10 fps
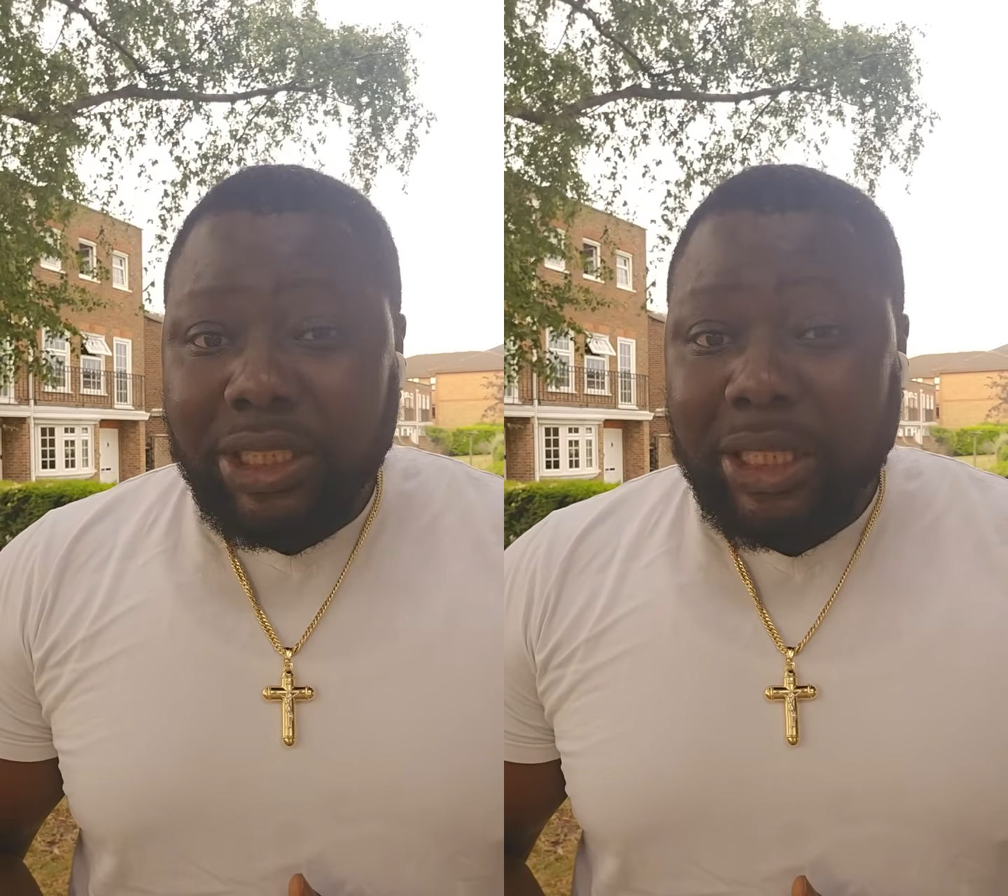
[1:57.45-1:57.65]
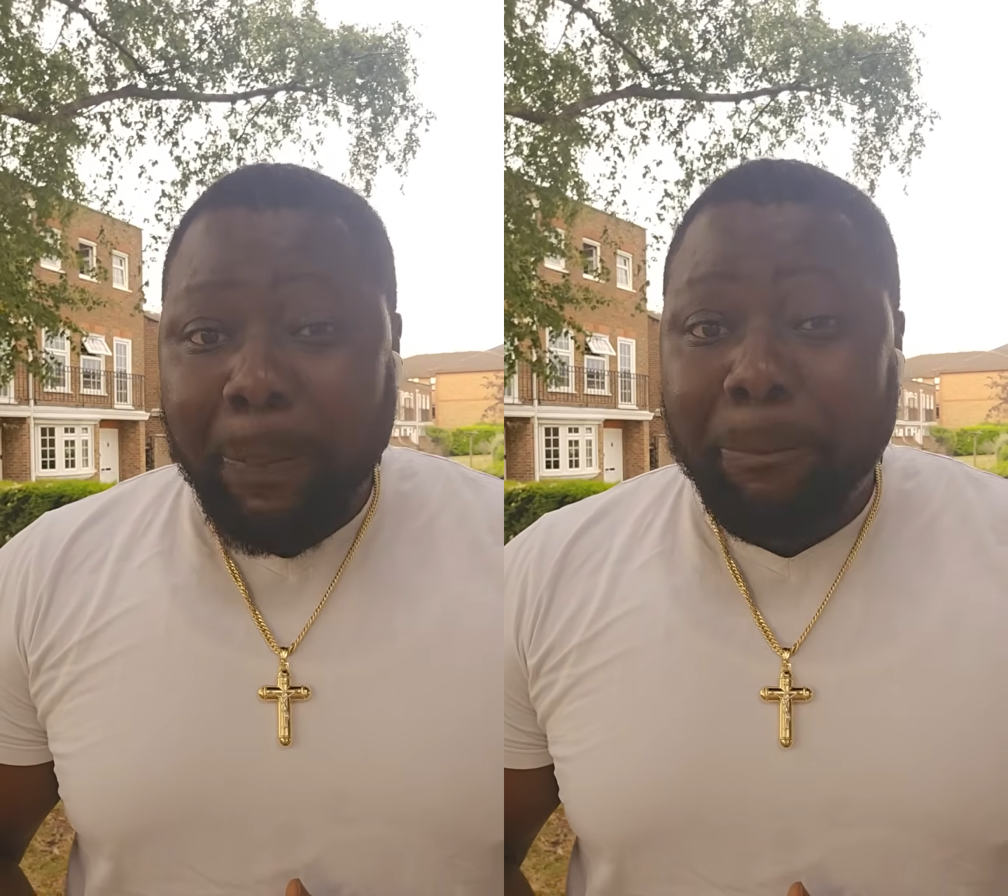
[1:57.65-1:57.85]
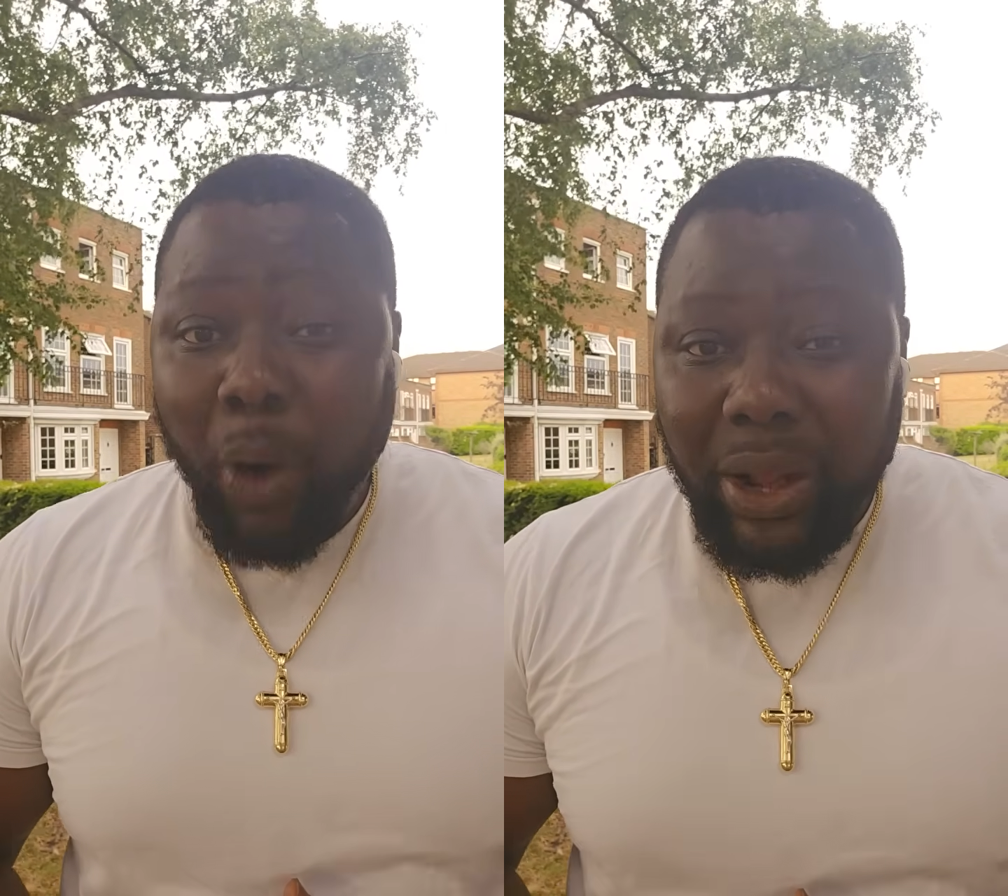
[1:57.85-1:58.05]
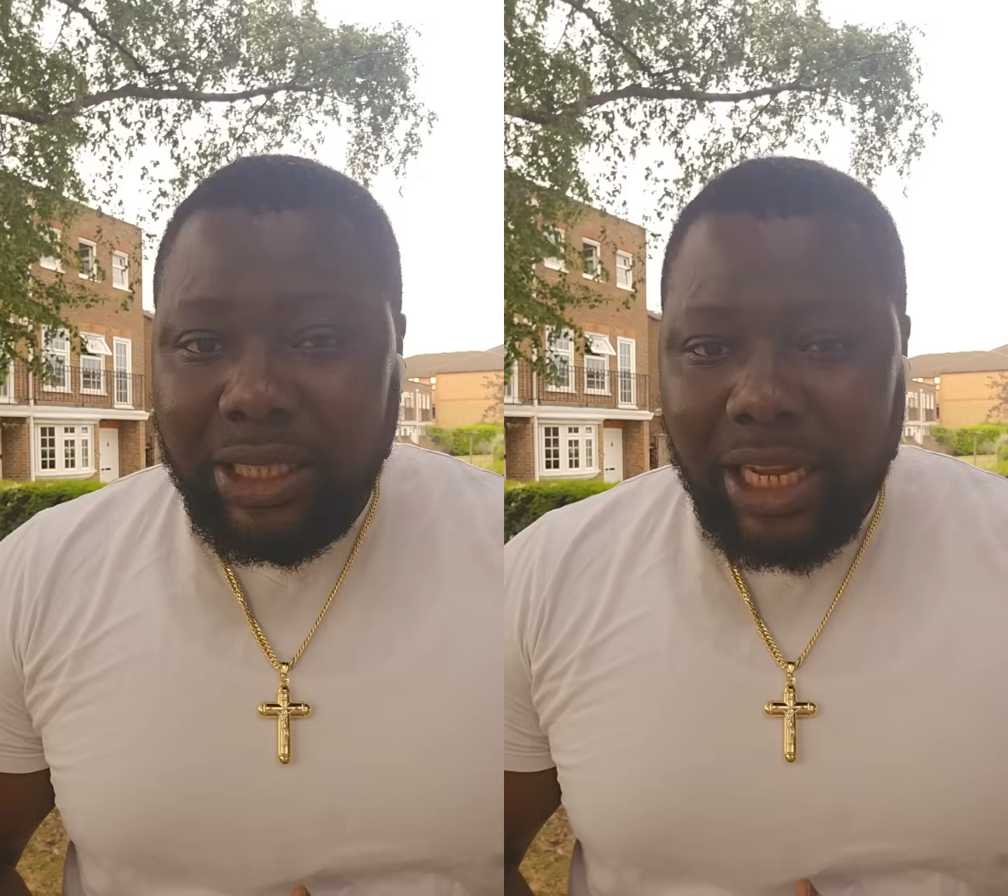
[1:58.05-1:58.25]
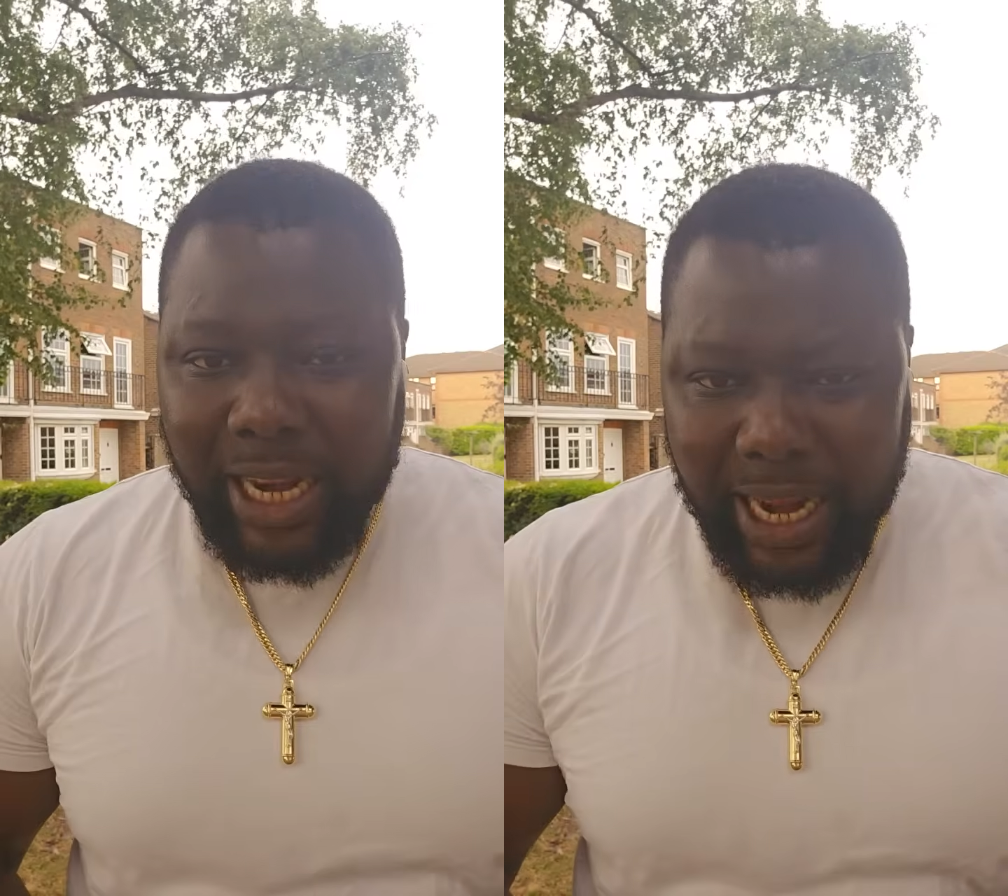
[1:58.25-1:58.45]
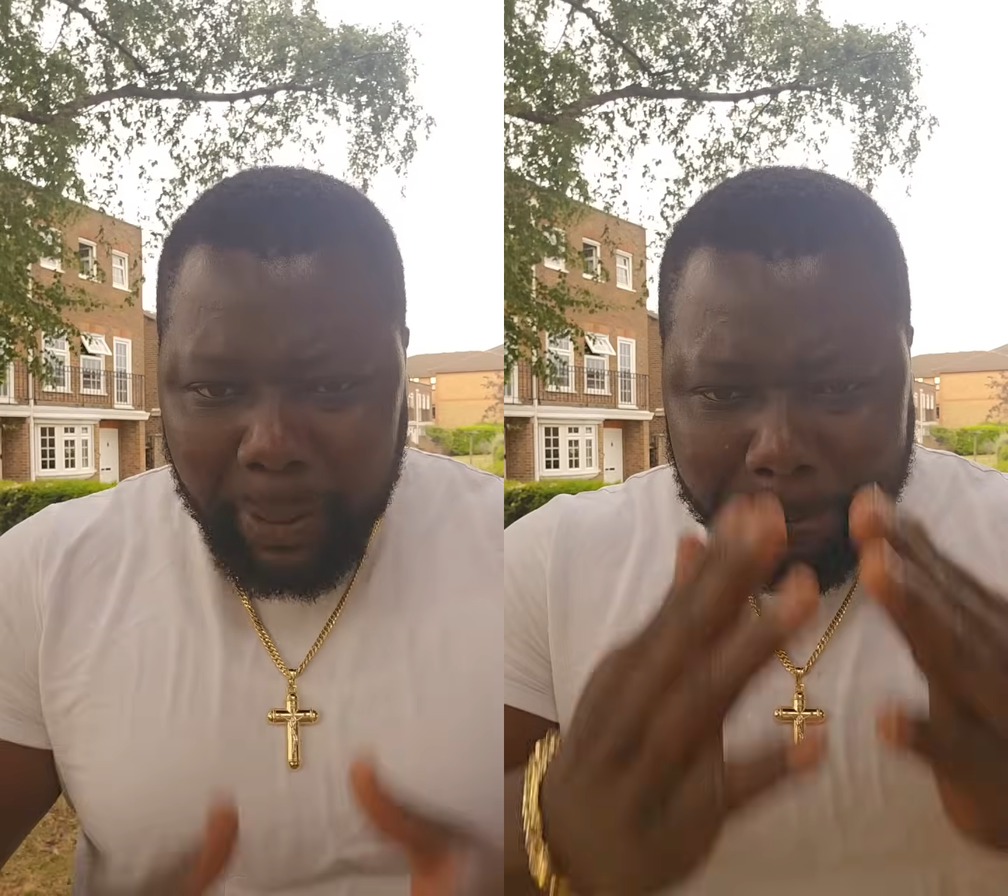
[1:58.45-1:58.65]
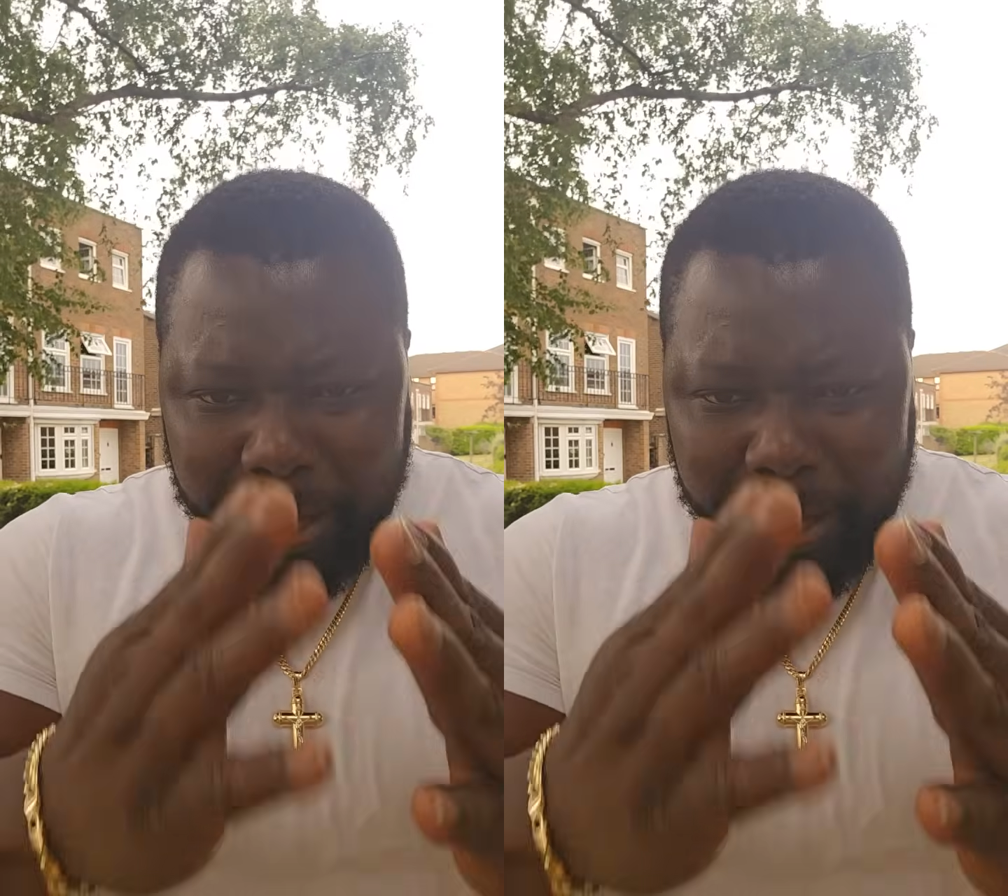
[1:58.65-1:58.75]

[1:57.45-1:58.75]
disappointed that the